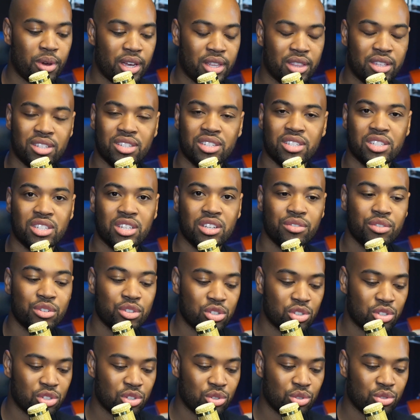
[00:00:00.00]
the civil
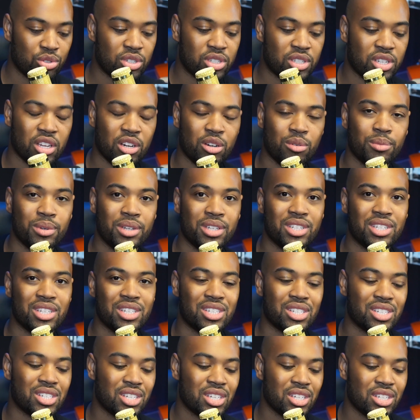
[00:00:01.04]
suit settlement
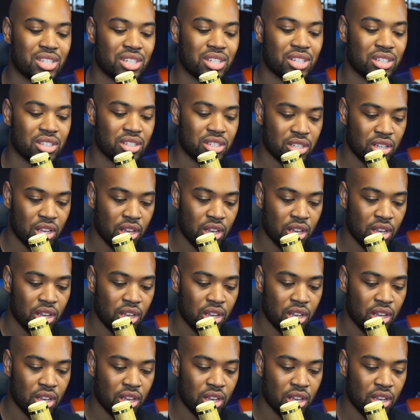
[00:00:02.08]
decisions.